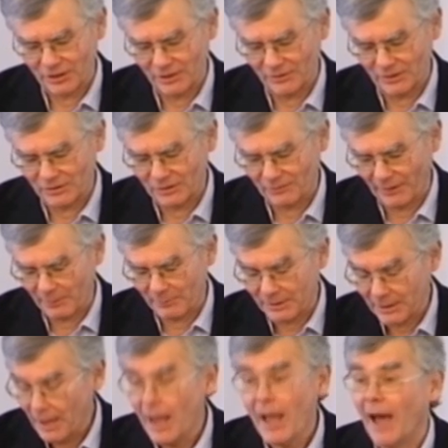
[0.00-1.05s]
in this environment.
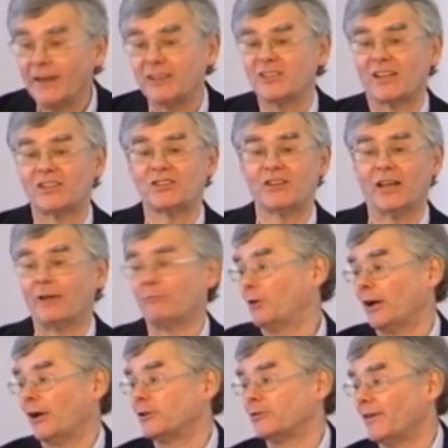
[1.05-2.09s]
And as I say, I've
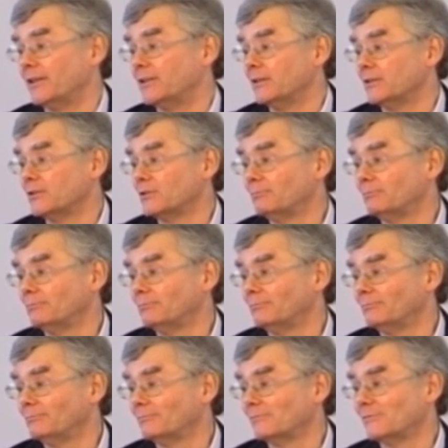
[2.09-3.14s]
run out of ideas.
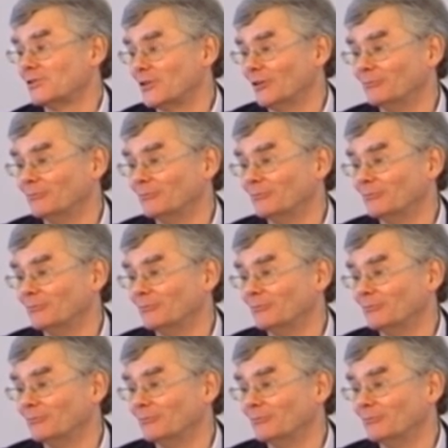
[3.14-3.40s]
So.